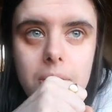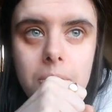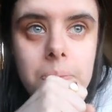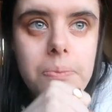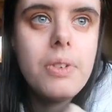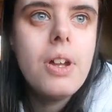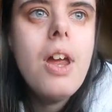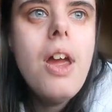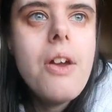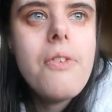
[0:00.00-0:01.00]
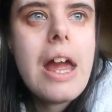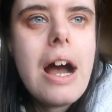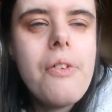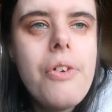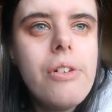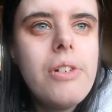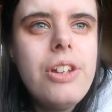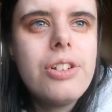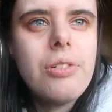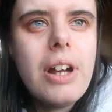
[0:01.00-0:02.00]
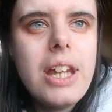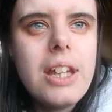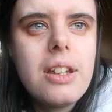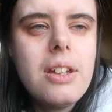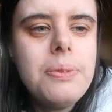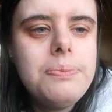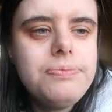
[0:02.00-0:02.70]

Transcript: they have at least like